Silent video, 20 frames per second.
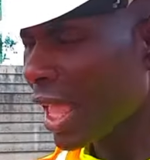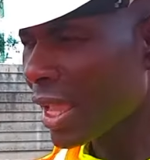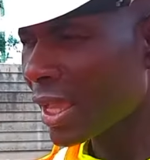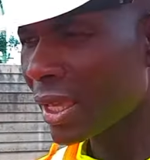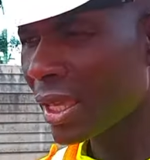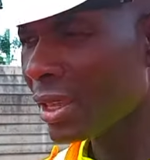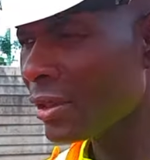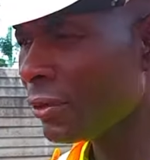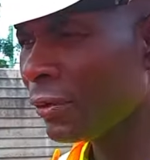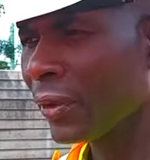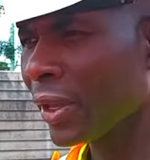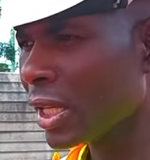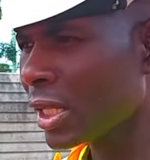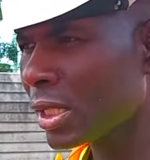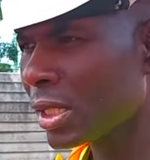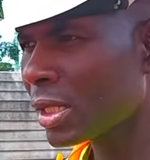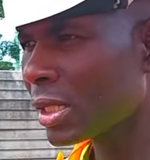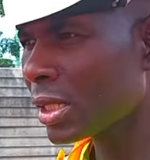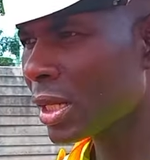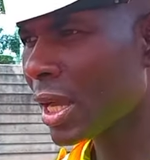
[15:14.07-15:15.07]

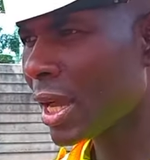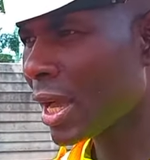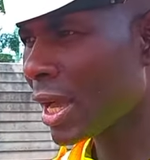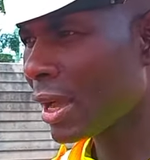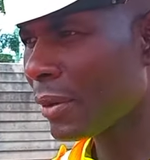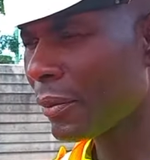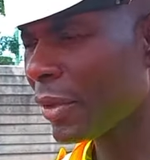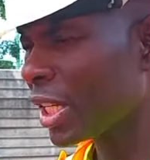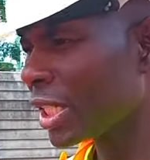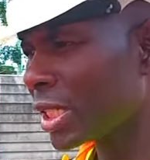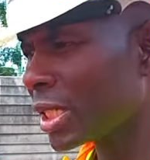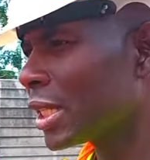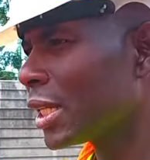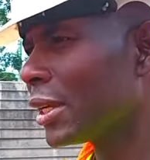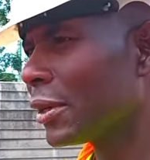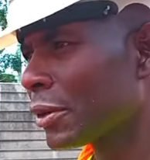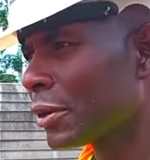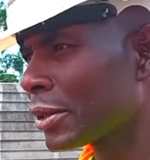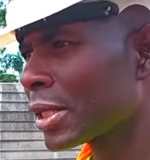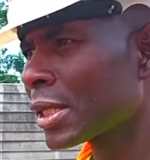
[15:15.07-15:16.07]
different
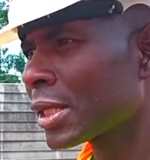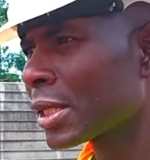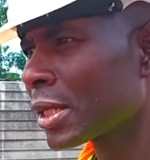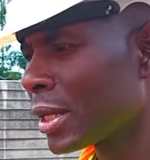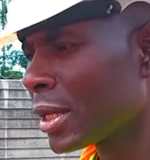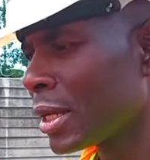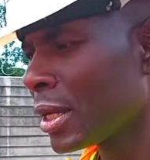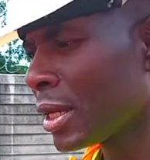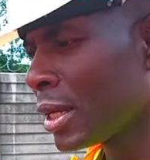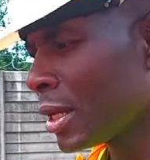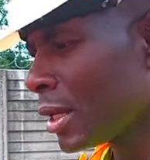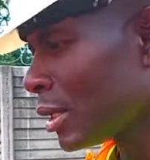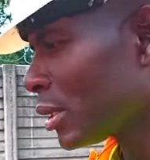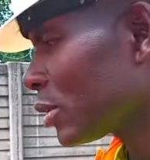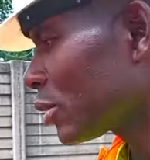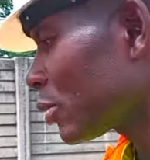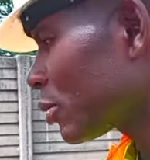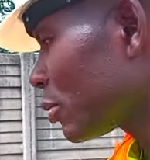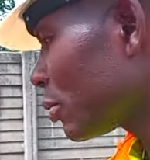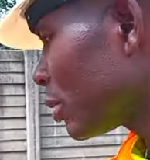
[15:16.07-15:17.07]
materials
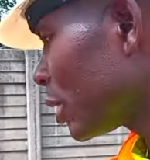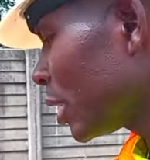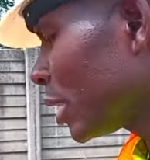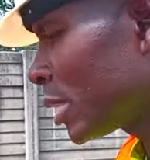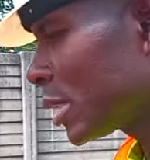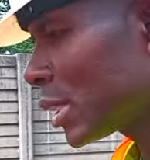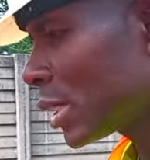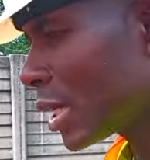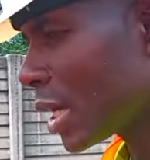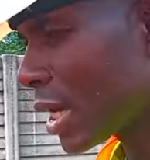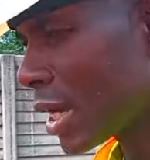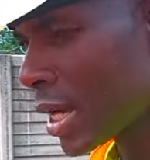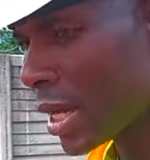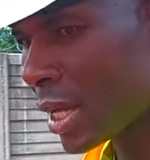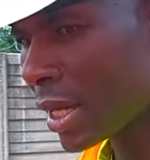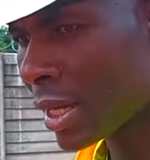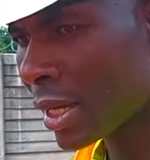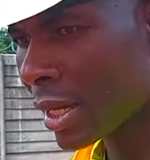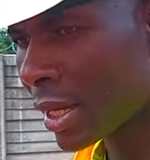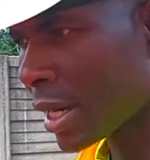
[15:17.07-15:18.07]
to its
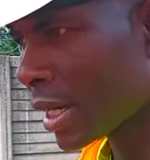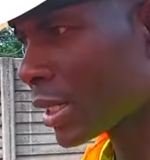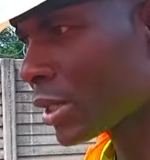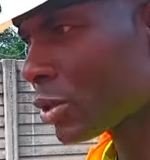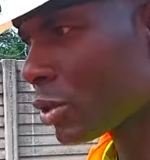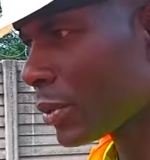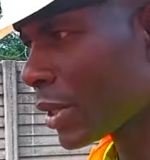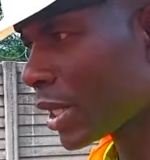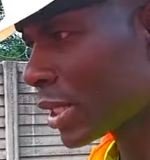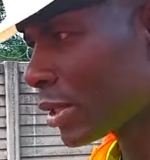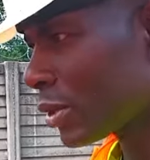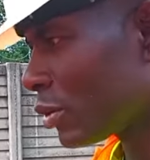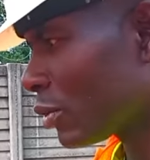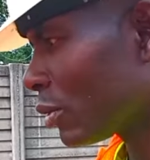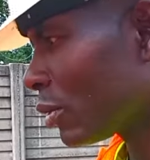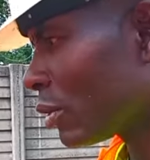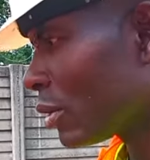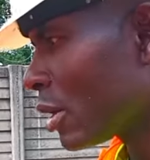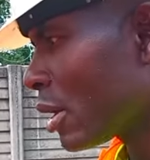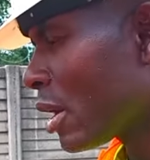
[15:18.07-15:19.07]
customers.
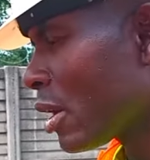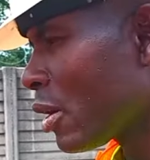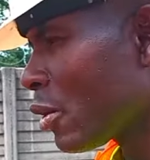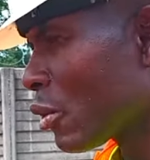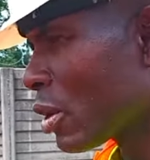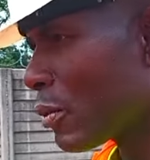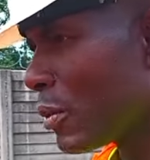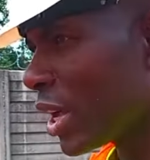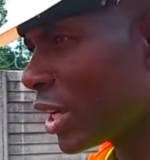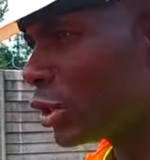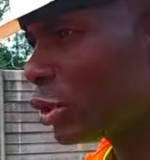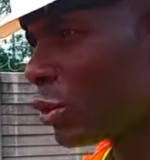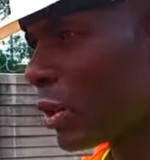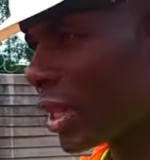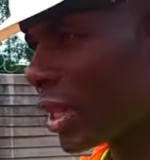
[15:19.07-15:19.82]
No, we make sure